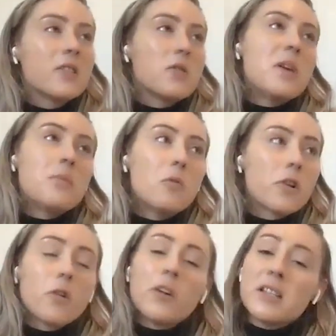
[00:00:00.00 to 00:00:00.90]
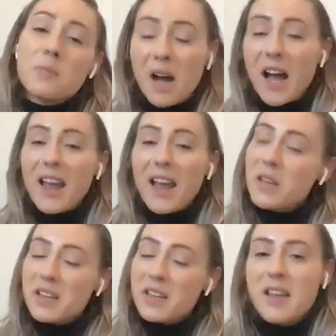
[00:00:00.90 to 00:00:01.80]
So people were going to buy
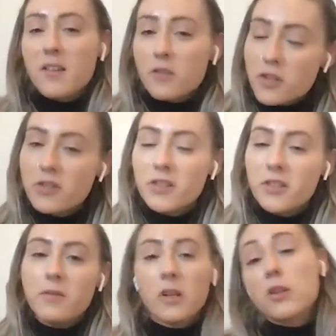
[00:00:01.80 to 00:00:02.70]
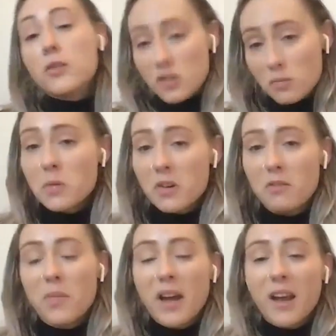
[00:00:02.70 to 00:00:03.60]
it because they understood, consumers were
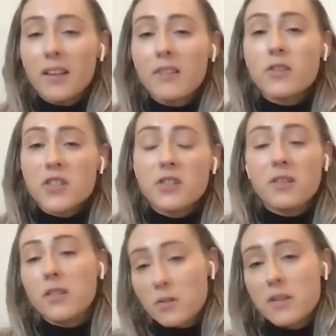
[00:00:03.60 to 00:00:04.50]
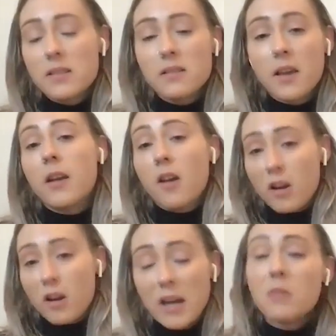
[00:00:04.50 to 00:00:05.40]
going to buy it. They understood that there was an
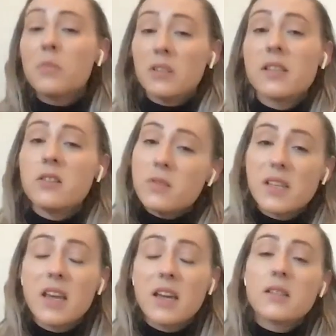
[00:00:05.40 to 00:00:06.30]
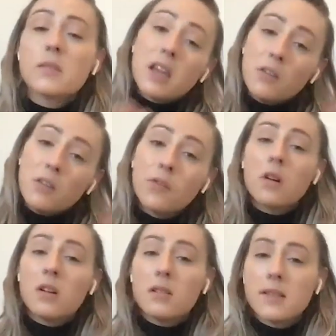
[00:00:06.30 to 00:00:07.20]
automatic built-in use case, making
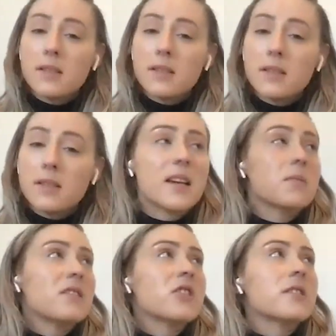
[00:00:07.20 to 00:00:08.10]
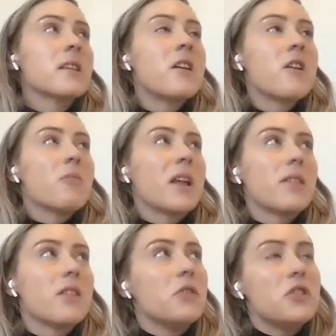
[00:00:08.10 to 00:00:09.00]
phone calls, sending text messages.
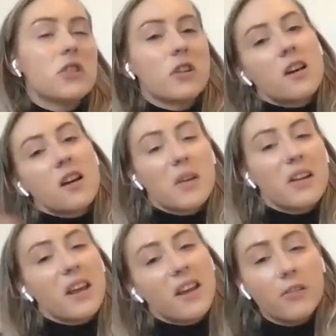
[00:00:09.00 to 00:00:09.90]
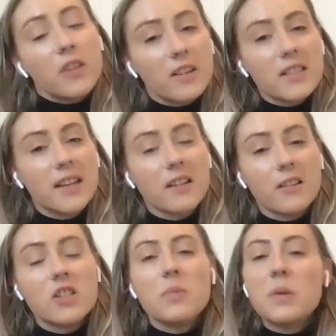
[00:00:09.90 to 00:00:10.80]
But I think when you start talking about AR and VR
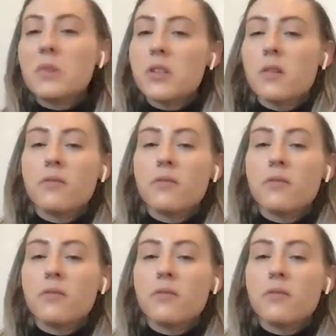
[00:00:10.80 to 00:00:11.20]
technology,